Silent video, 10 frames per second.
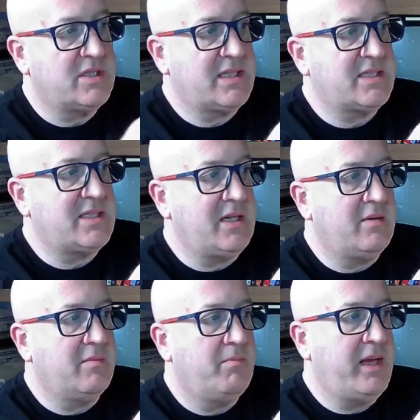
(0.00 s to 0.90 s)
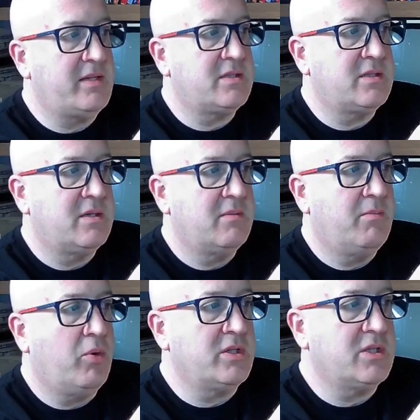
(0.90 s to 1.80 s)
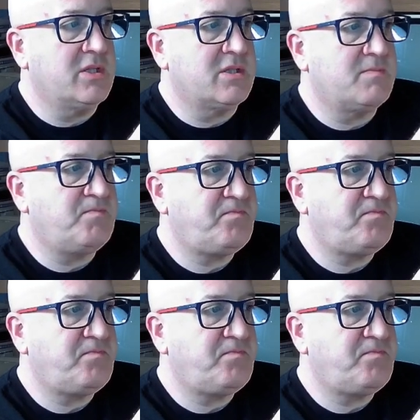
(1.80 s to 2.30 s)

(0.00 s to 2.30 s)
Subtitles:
16-bit pointers.